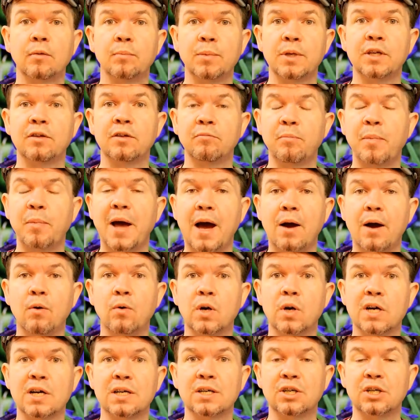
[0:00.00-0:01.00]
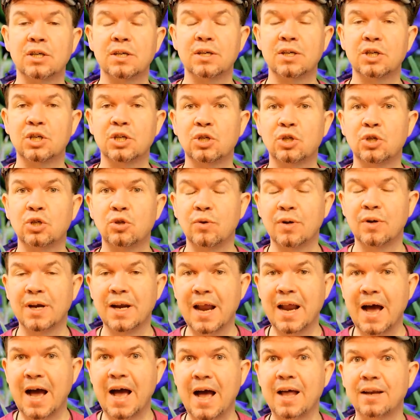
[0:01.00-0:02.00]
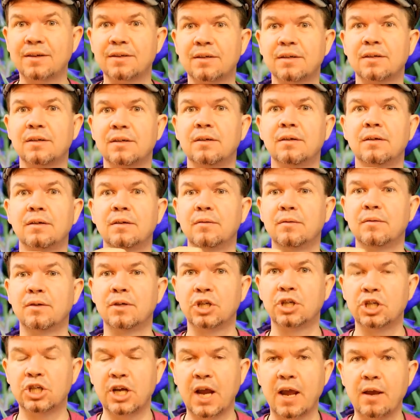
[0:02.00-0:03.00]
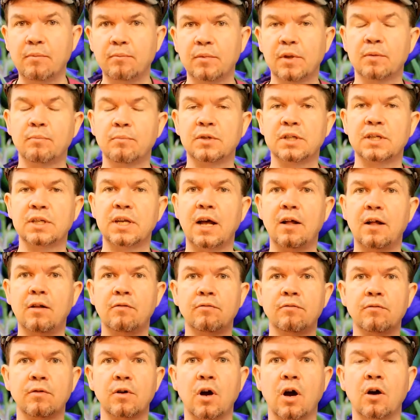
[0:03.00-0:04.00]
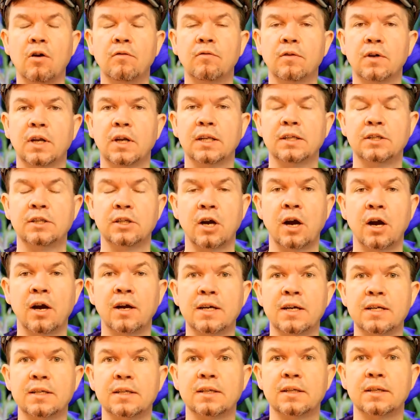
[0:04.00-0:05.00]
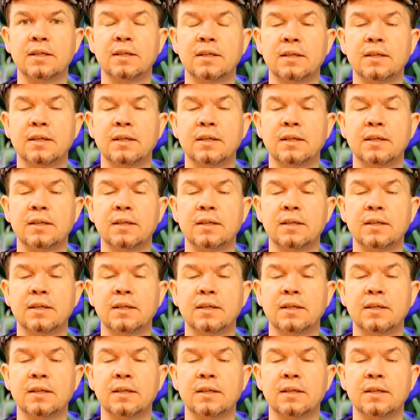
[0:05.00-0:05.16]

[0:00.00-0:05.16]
bit of power to not shame themselves over Lazaris?